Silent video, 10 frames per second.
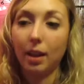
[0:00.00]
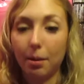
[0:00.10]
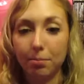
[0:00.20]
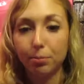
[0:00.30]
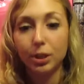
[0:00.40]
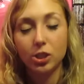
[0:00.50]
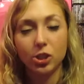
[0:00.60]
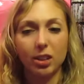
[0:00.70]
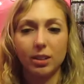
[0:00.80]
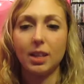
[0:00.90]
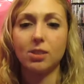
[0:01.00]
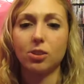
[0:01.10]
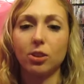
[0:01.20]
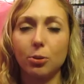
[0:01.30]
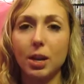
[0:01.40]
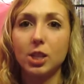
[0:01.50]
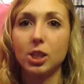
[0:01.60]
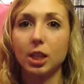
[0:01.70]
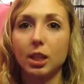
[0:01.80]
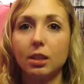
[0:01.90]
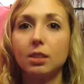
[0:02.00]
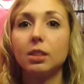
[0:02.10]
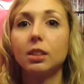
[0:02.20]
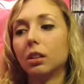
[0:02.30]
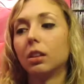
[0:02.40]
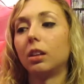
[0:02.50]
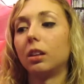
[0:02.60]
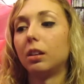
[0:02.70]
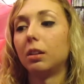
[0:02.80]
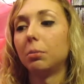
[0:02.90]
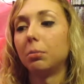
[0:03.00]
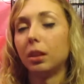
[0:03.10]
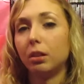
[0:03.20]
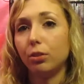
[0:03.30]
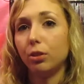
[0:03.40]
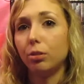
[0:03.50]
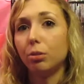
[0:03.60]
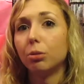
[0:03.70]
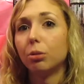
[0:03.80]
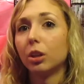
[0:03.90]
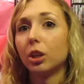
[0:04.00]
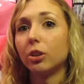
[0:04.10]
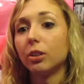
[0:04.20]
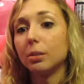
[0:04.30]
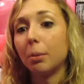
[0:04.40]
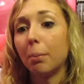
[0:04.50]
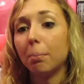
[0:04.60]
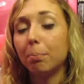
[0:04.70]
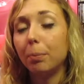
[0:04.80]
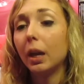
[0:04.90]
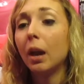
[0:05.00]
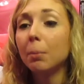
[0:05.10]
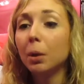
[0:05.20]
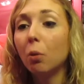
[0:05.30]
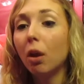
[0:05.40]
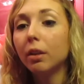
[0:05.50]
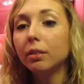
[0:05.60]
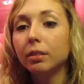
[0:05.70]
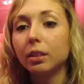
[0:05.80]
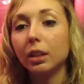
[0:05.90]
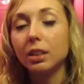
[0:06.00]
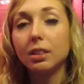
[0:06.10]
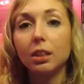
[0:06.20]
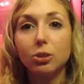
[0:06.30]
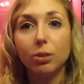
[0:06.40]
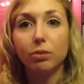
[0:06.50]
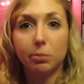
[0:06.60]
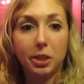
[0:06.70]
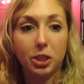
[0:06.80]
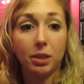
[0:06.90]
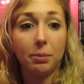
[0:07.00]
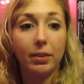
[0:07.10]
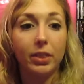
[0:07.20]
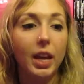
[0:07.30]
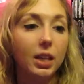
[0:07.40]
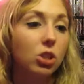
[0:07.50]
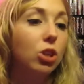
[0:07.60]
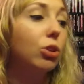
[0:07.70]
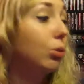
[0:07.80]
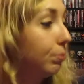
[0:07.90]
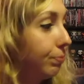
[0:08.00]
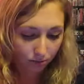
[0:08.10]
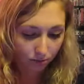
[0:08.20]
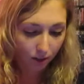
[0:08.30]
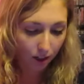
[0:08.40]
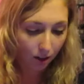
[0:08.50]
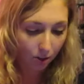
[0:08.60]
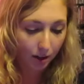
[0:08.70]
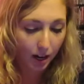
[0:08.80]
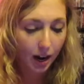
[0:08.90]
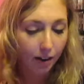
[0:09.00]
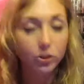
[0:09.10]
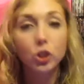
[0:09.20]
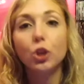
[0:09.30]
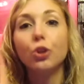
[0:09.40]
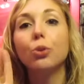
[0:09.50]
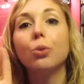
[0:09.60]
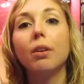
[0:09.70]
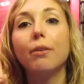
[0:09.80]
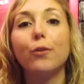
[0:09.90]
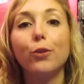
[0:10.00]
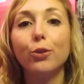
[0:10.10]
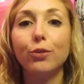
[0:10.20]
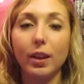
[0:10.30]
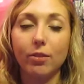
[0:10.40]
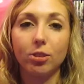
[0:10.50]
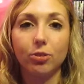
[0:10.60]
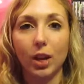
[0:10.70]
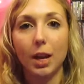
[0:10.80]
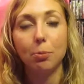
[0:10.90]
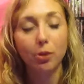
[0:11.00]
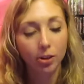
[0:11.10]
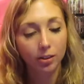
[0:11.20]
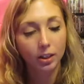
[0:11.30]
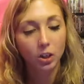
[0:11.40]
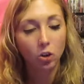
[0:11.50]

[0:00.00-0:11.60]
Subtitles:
I'm pretty sure I can answer your questions. And if you are curious about becoming one, I can send you information about that too. Oh, and I have 2 food favorites for April.